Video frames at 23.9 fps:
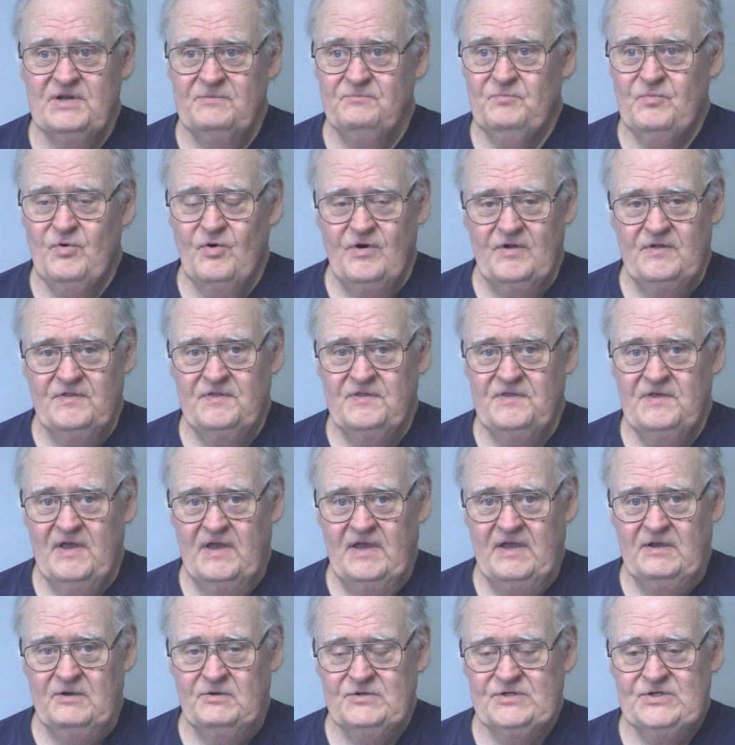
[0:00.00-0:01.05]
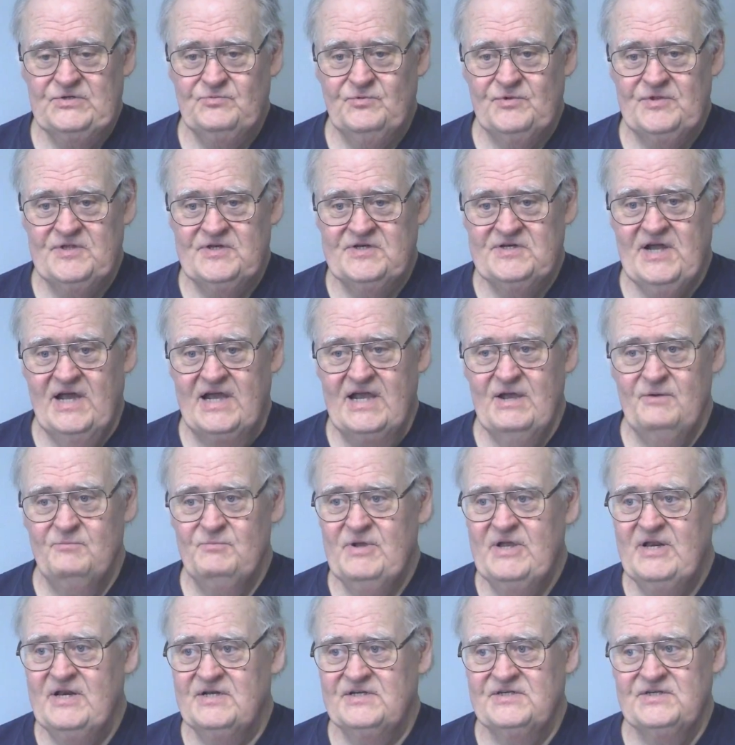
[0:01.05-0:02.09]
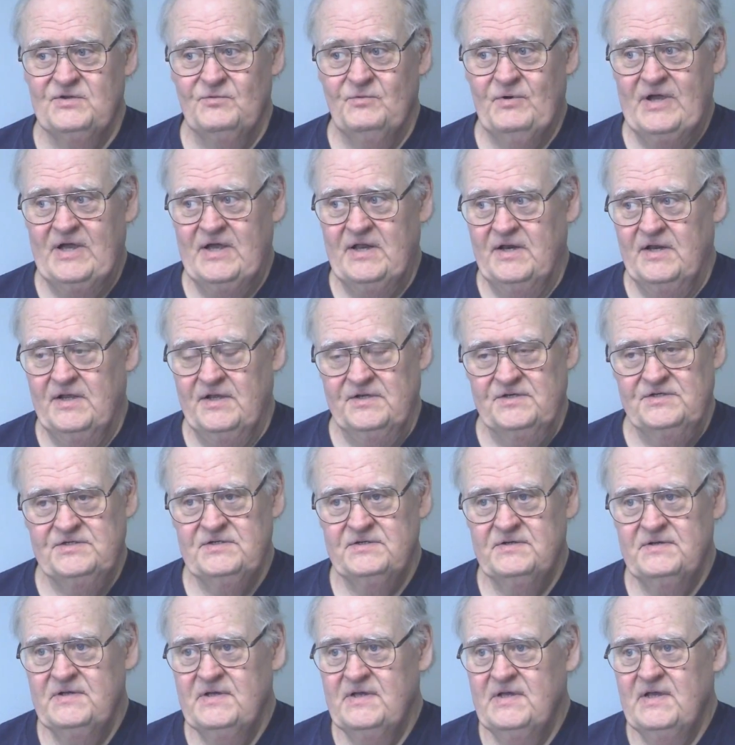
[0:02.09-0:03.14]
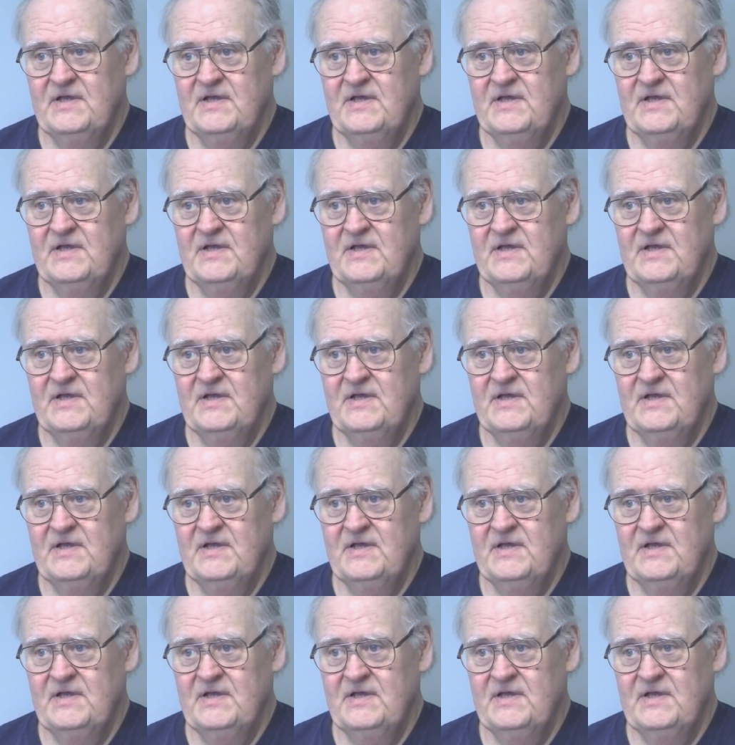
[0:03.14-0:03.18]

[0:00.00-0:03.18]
important thing is with the diabetes the way it is,